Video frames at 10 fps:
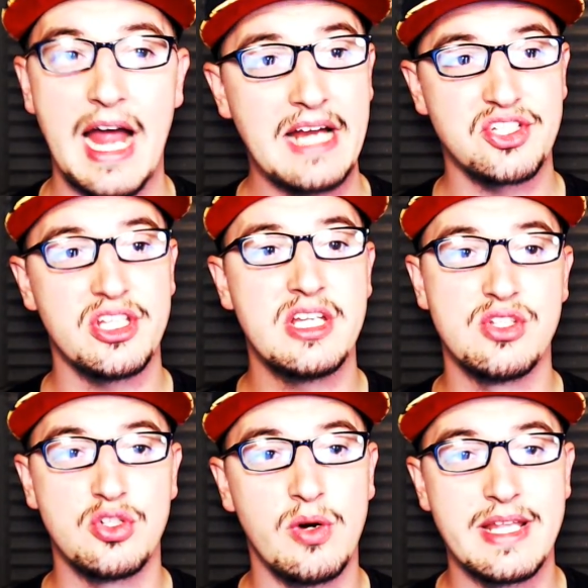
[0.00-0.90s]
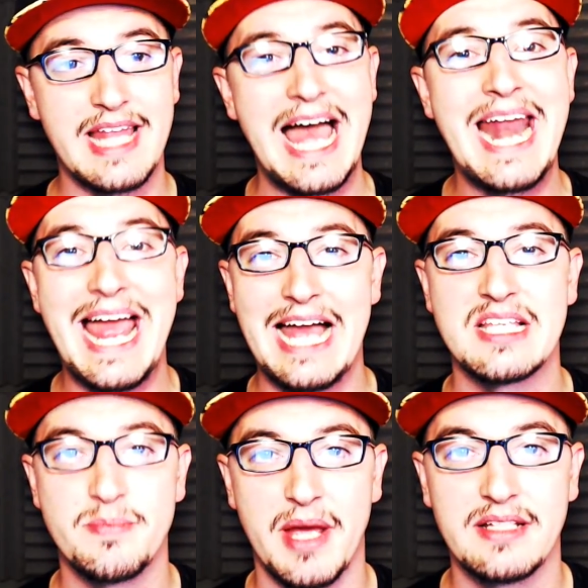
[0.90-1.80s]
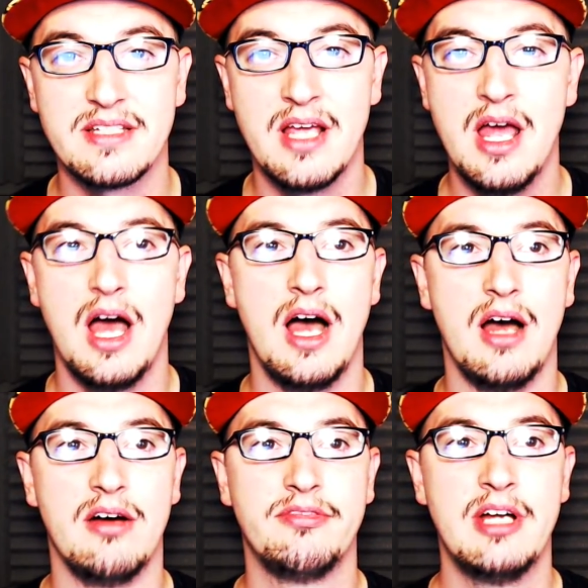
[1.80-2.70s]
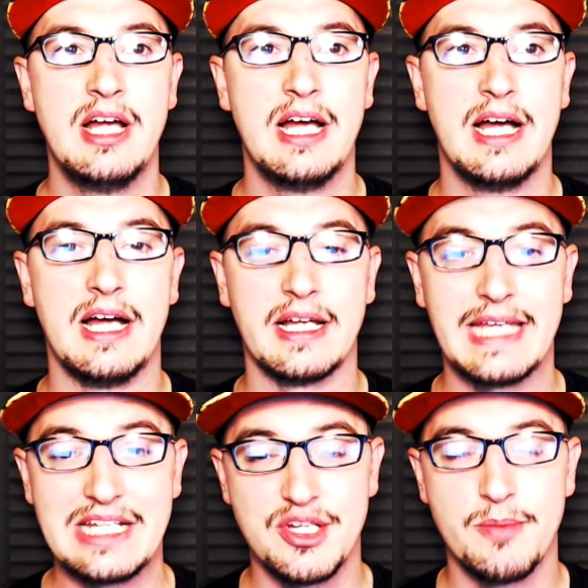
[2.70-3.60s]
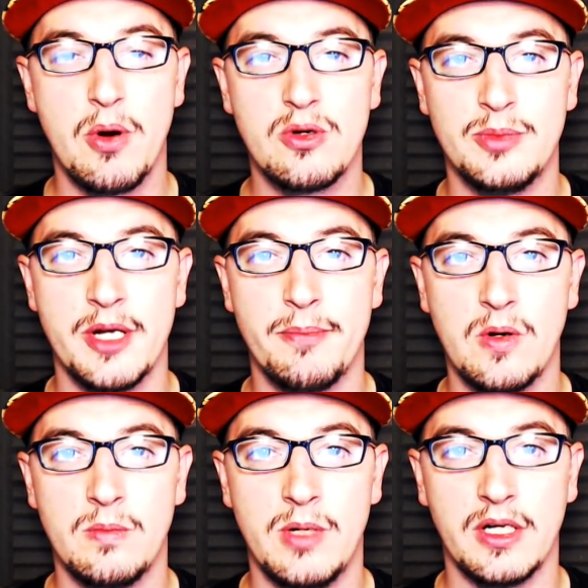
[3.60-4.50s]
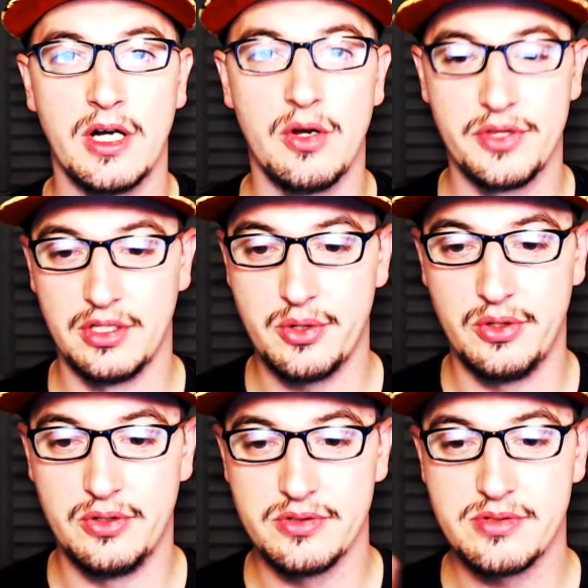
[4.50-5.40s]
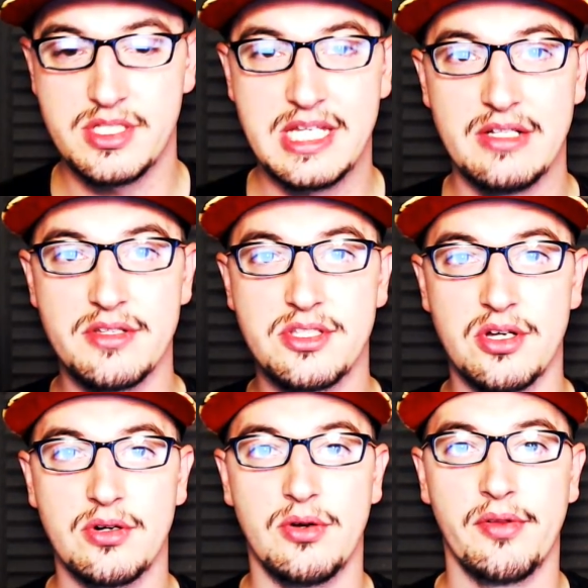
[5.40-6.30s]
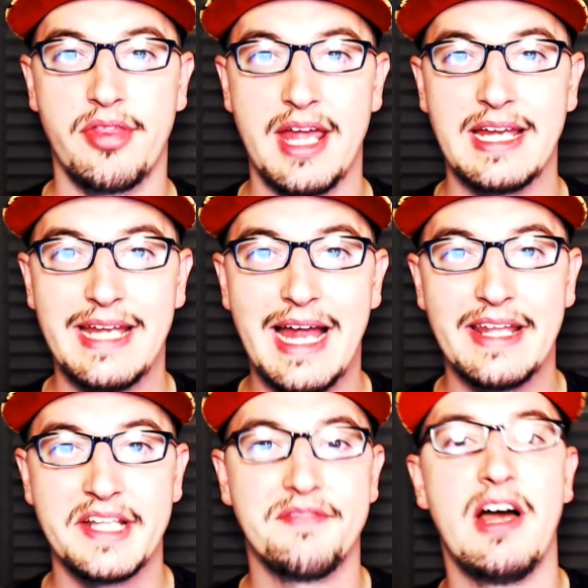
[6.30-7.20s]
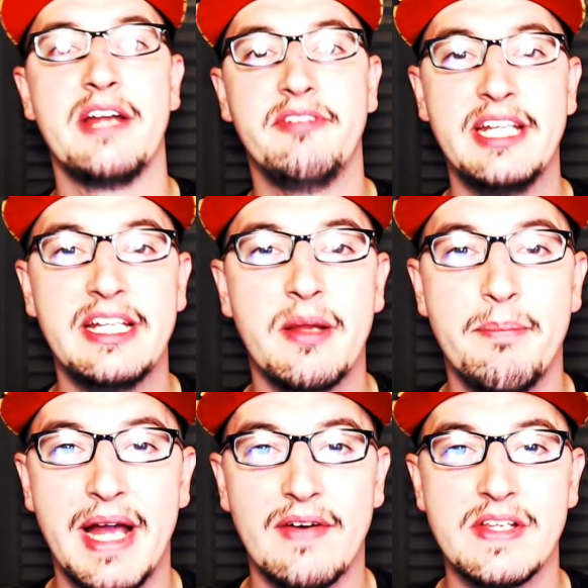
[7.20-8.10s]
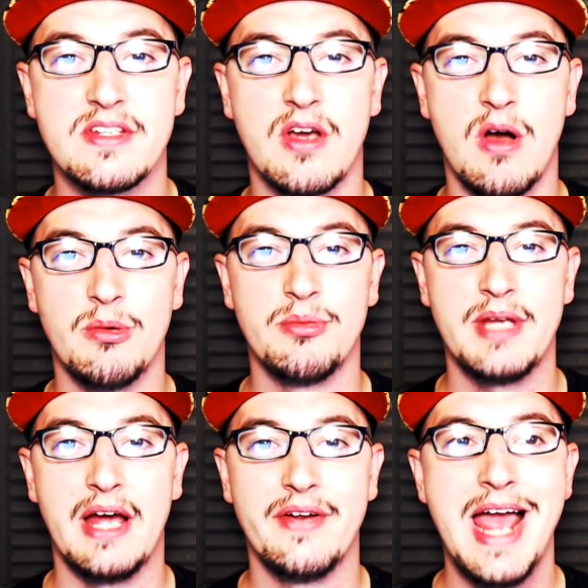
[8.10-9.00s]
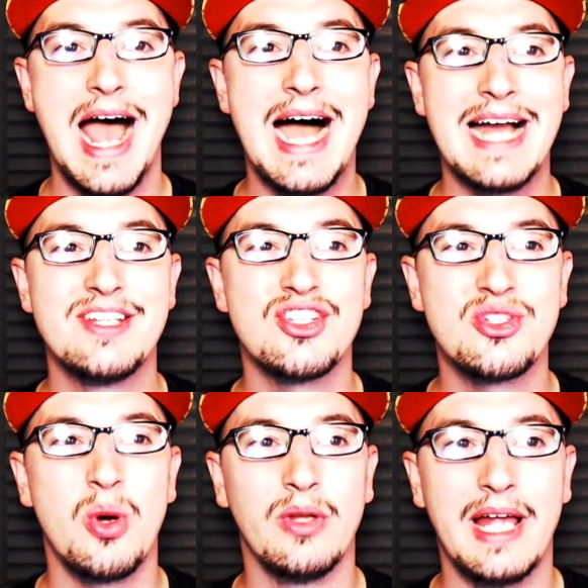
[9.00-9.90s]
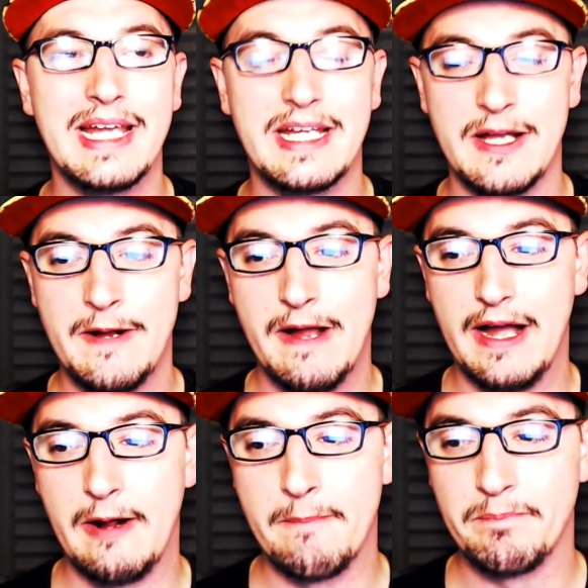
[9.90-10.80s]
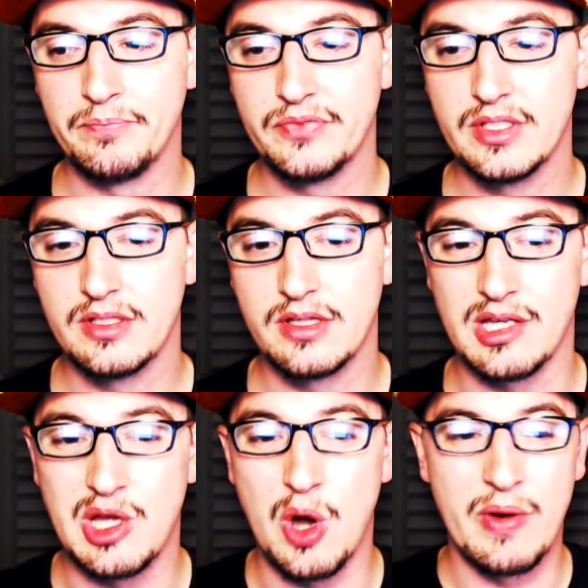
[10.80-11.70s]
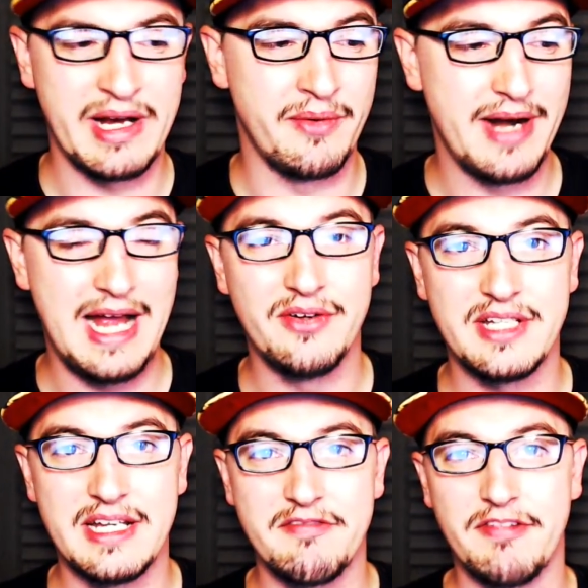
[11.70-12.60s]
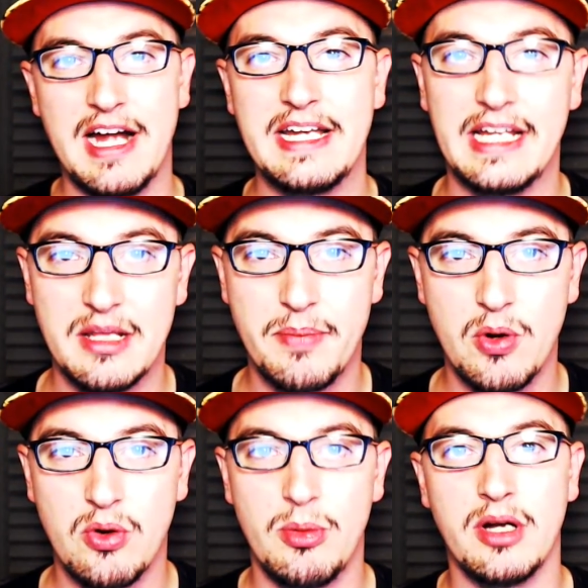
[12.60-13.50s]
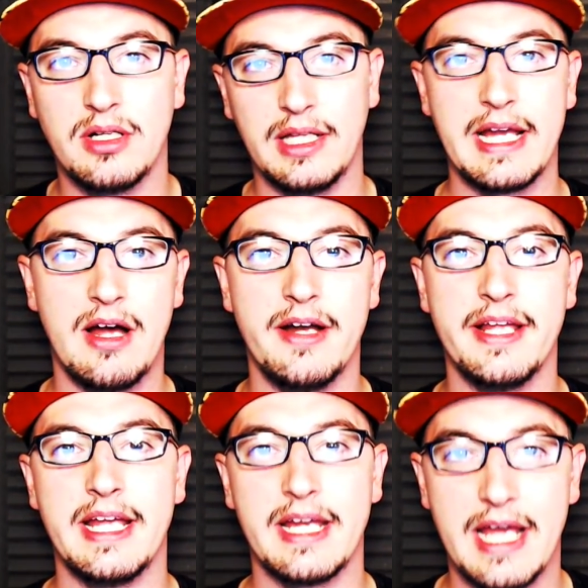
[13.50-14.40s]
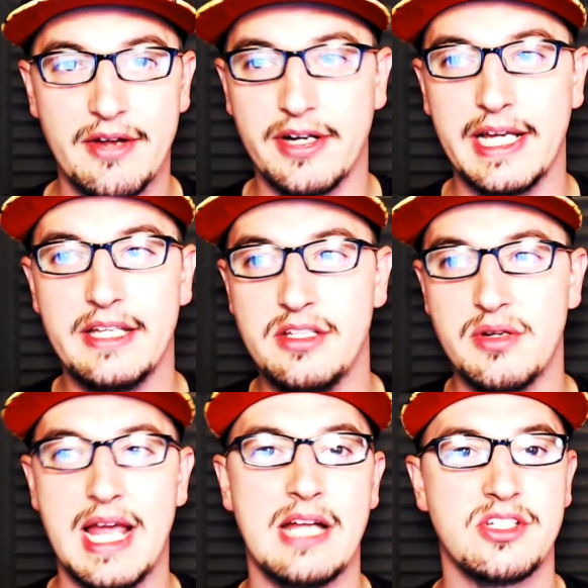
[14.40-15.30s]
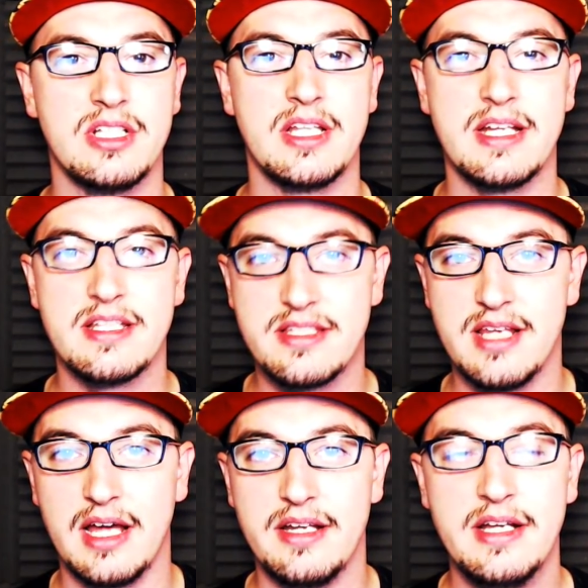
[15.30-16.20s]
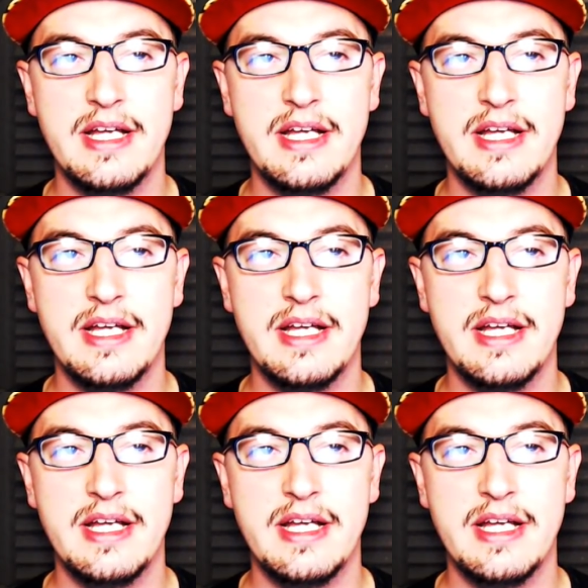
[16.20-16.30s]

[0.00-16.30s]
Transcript: I actually enjoyed that aspect of uh, catching Pokemon in Pokemon Go. The little skill circle thing, yeah, that's fine. Feeding them berries to calm them down. I just don't like um, the going around and finding the Pokemon, clicking on it, encountering it, you catch it, and then it's done.